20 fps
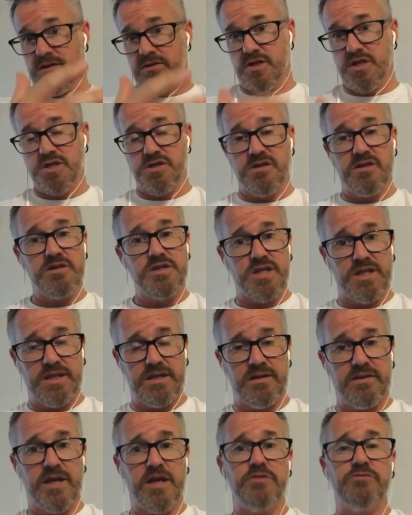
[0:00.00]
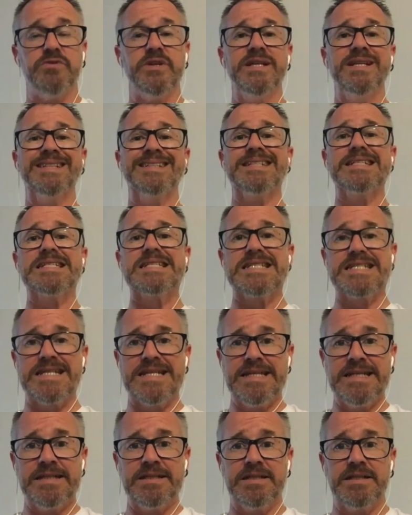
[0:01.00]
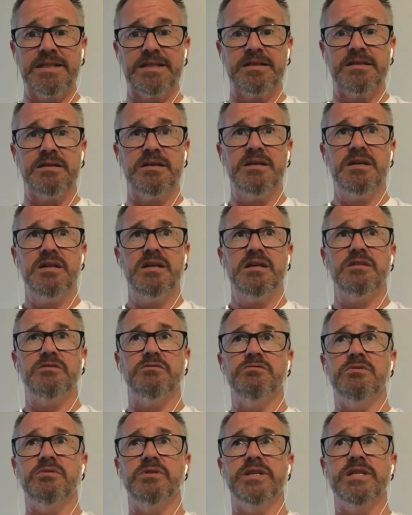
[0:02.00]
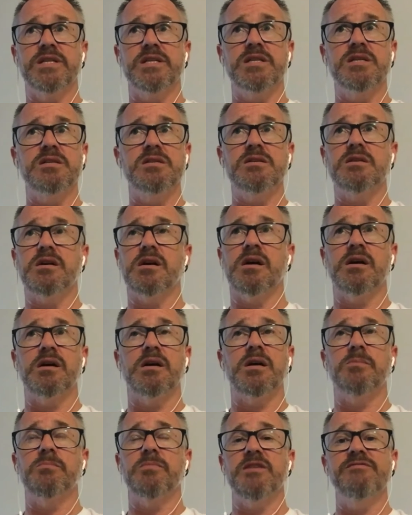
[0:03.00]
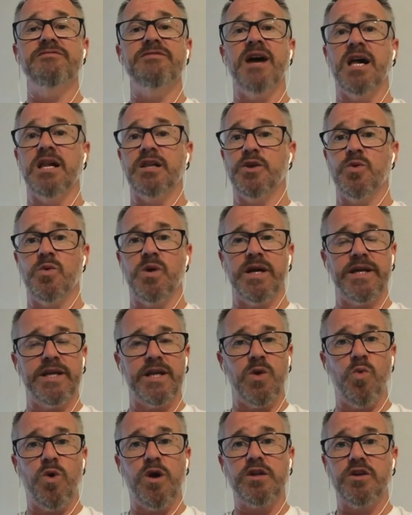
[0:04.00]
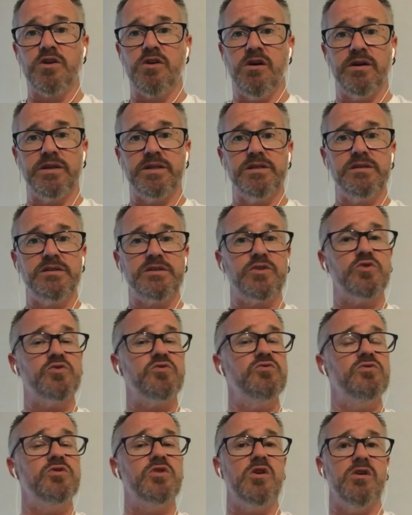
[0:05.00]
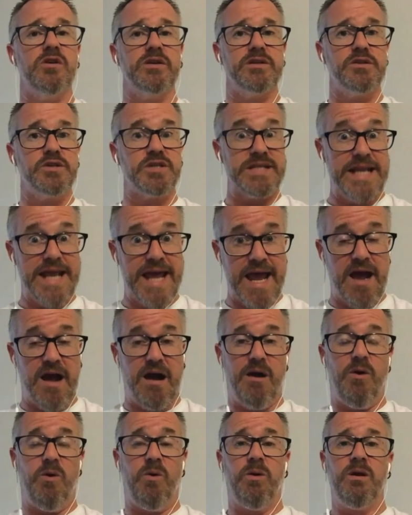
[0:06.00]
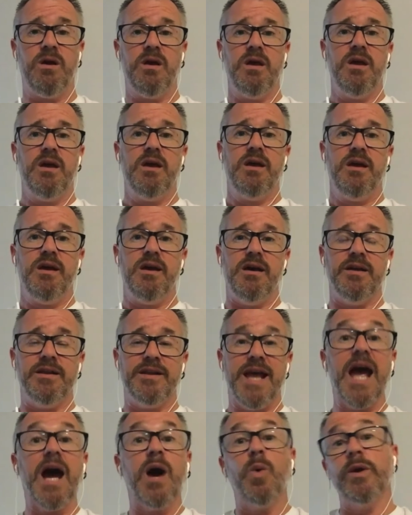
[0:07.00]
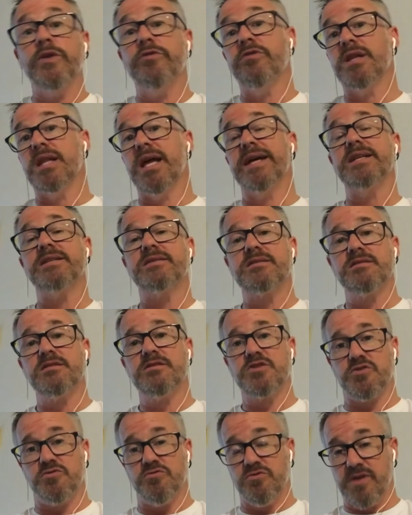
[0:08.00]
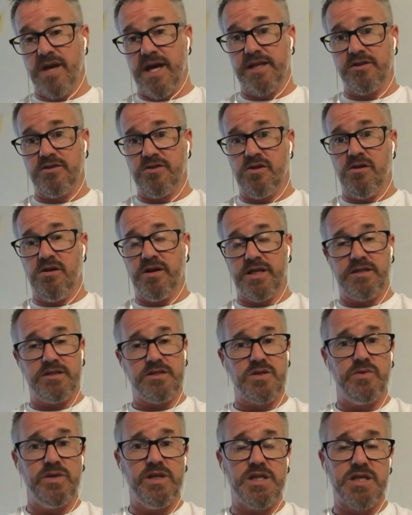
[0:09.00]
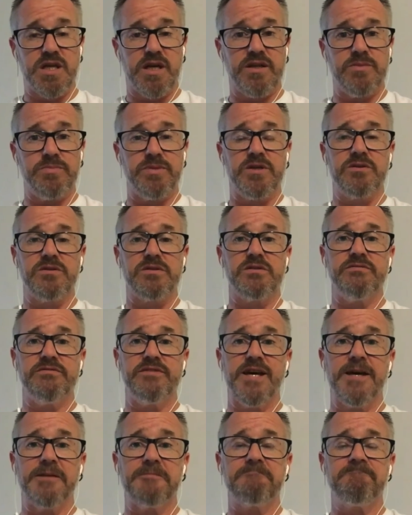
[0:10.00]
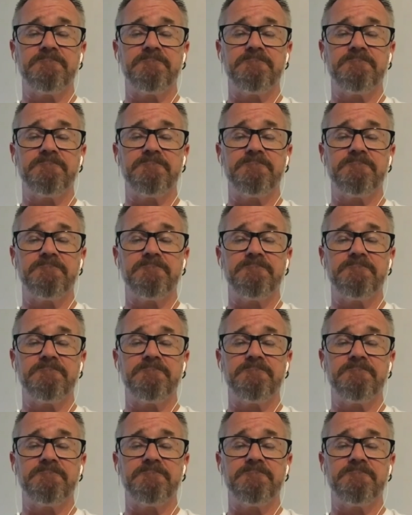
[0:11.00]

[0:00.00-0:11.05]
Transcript: the church again, that re-understanding, re-evaluating um, what God is and who God is now, and how we relate to that God and to each other because of that.